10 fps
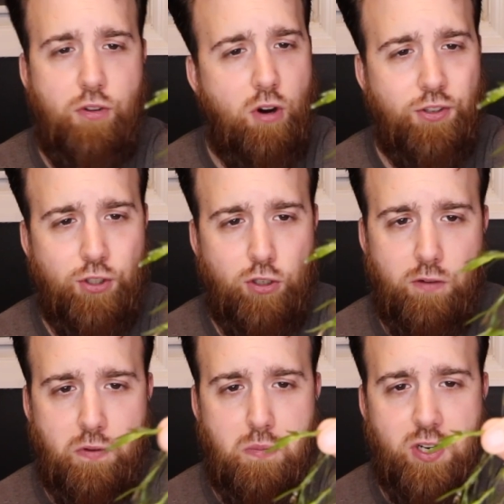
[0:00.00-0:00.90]
They're also
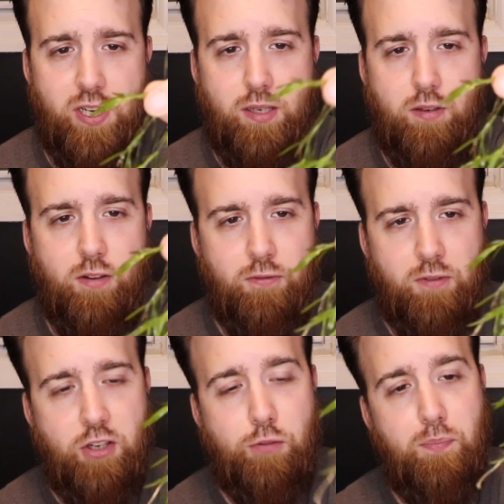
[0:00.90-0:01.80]
good for breeding
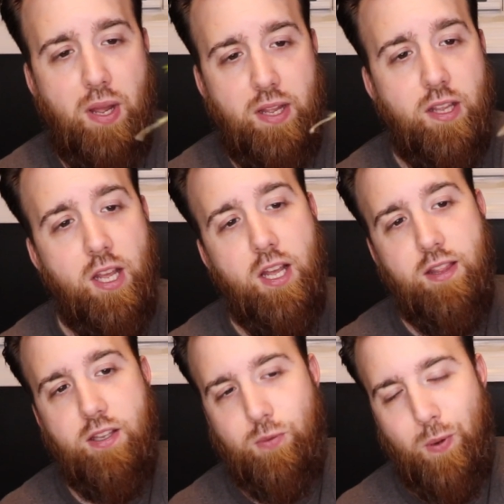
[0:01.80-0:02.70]
fish, but
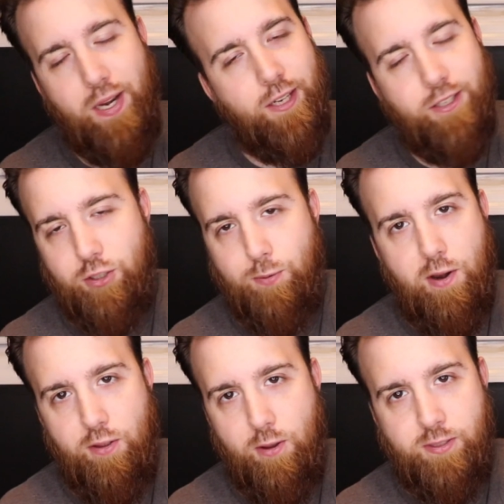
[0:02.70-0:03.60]
this one is just
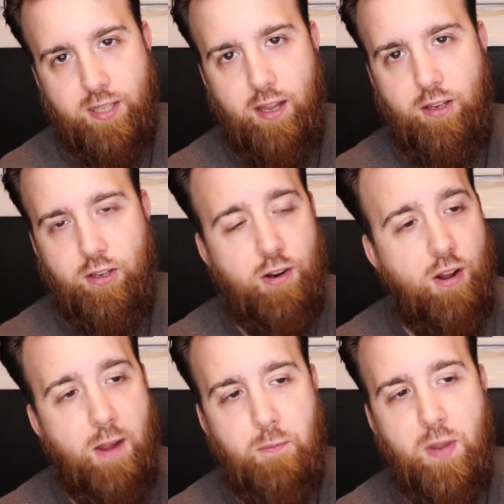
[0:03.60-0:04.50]
one of those that, you
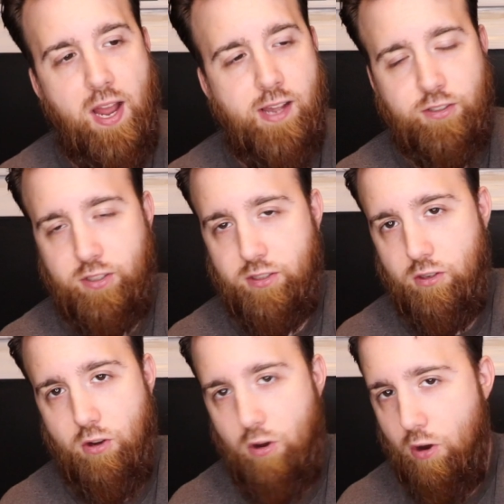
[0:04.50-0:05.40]
know, I've been asked
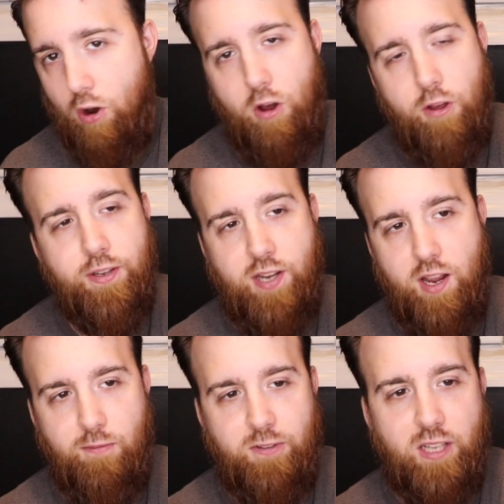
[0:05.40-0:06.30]
all the
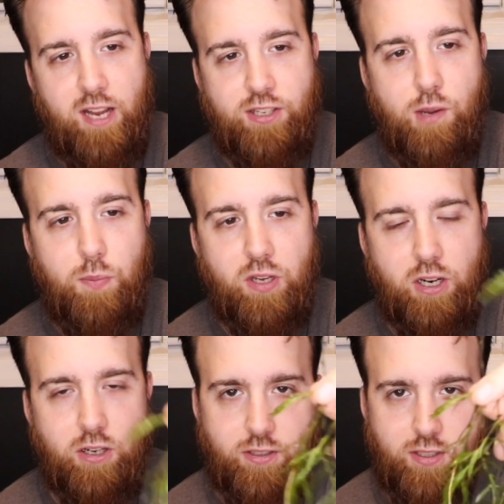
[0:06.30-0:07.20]
time for the last couple of
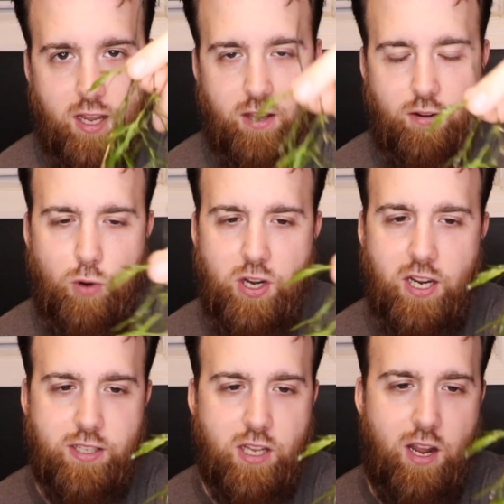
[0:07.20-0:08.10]
years, when are you
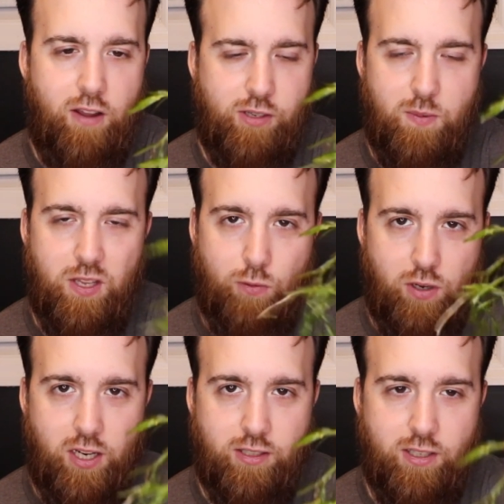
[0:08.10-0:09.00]
guys going to have some of this?
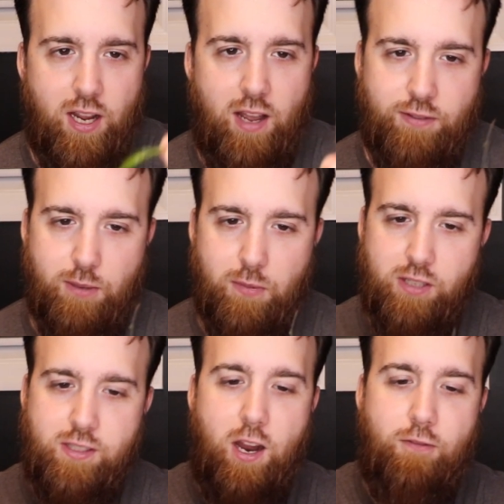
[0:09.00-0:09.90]
When are you guys going to have some of
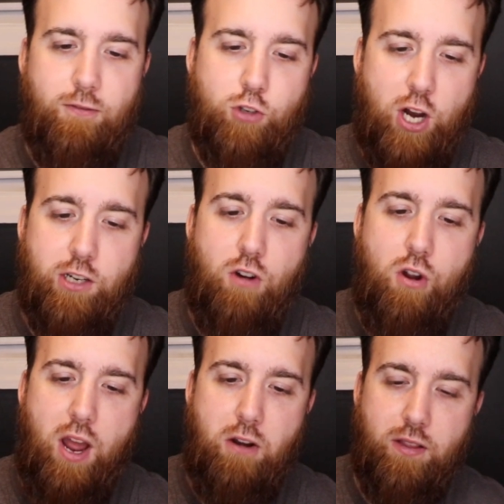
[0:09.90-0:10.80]
this? And I've tried to
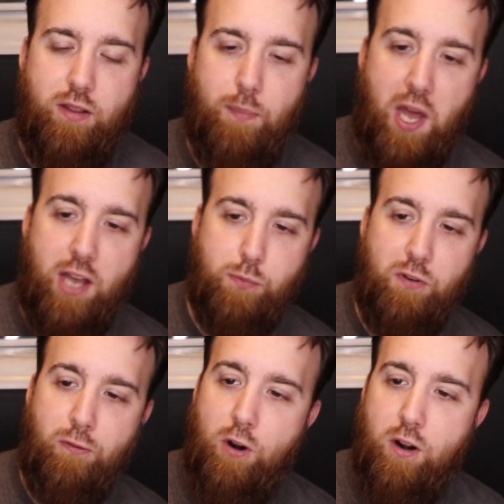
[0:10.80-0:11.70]
grow it out in the past
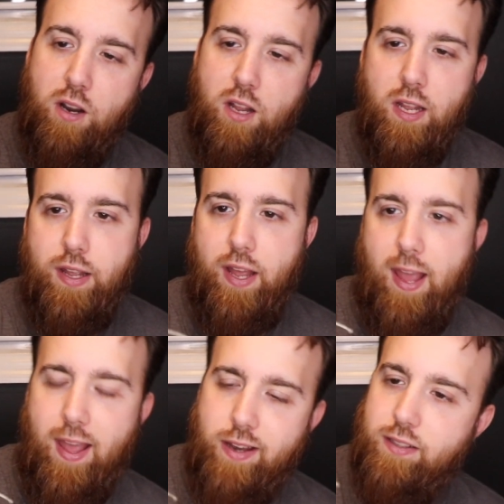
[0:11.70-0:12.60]
before,
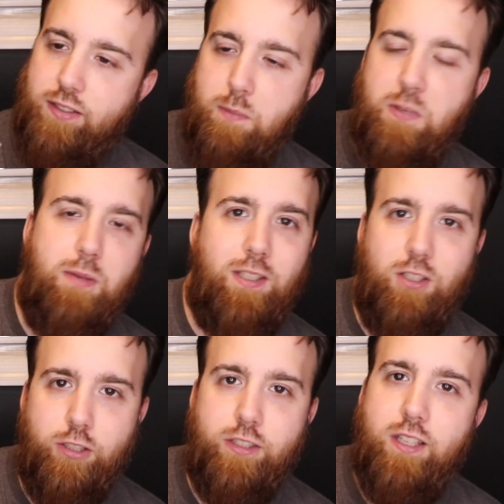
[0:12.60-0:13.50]
and sometimes
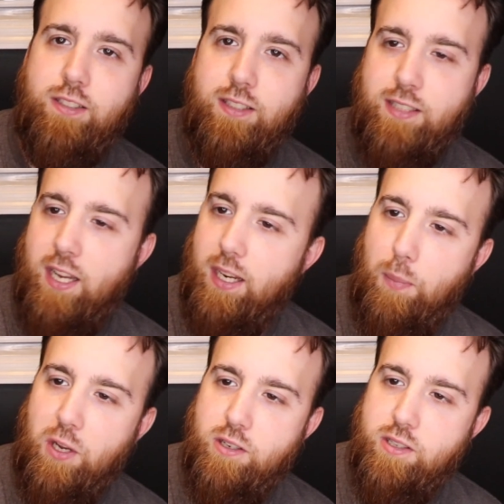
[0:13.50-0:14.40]
it just doesn't
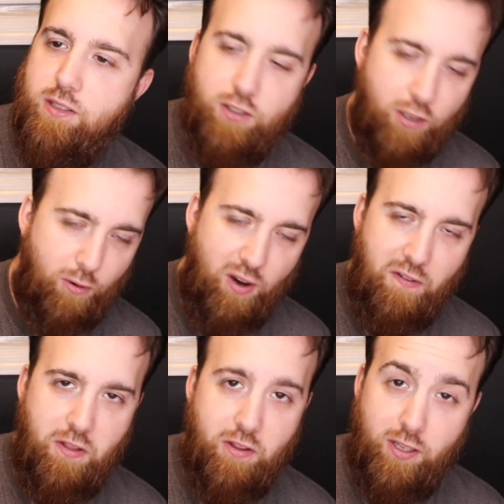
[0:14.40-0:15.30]
take because, you know, we
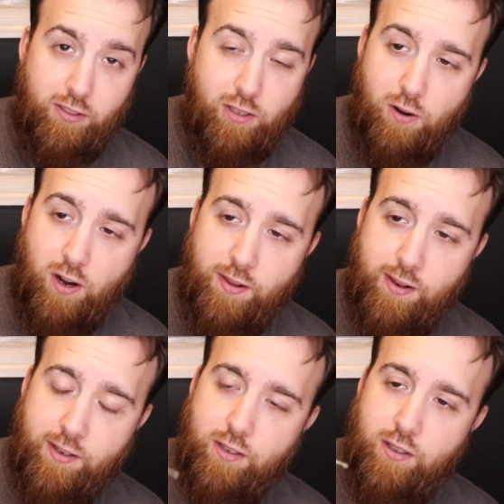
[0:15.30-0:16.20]
have other things going
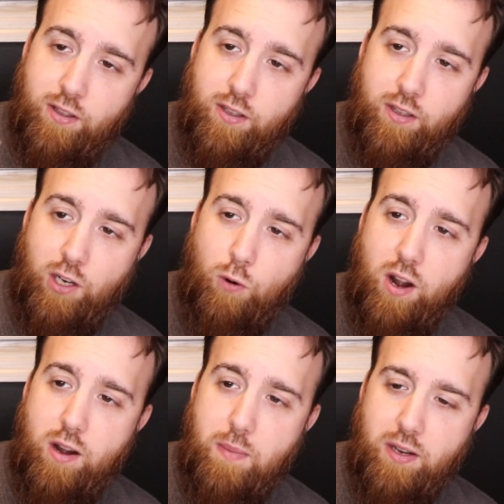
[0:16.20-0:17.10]
on in the
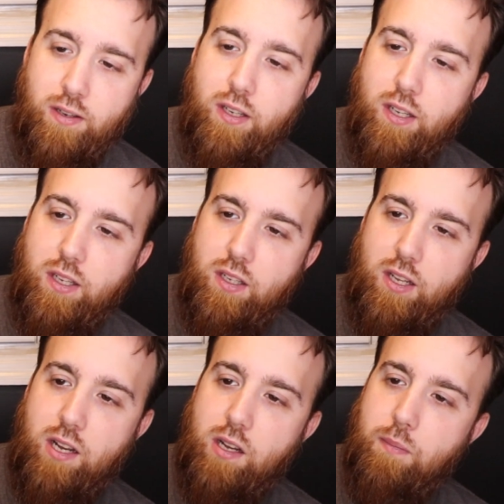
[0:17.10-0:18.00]
aquarium, and,
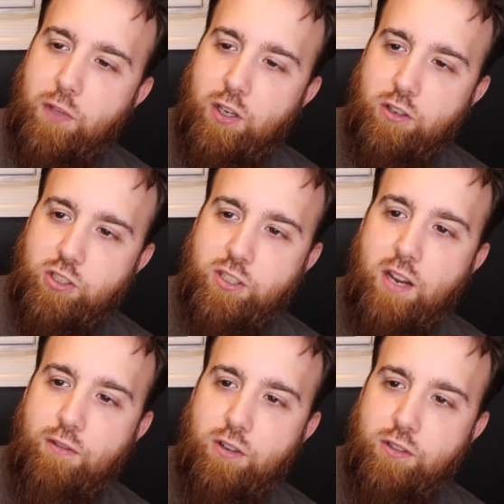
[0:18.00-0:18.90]
you know, it just
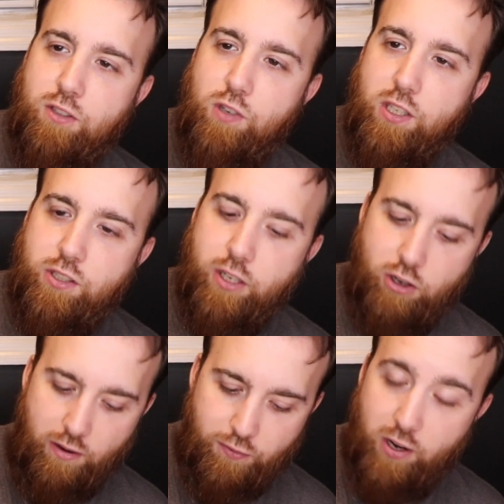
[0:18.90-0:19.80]
never really took
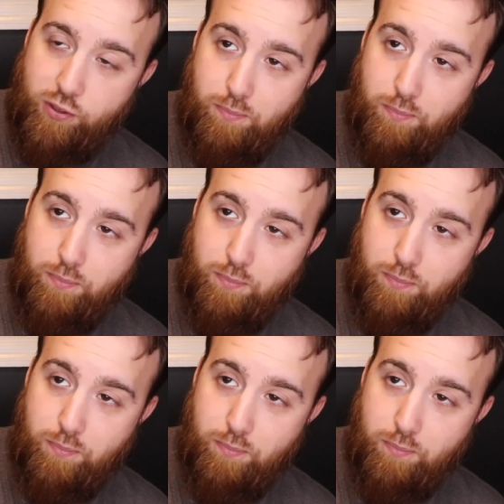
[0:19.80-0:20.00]
off for us.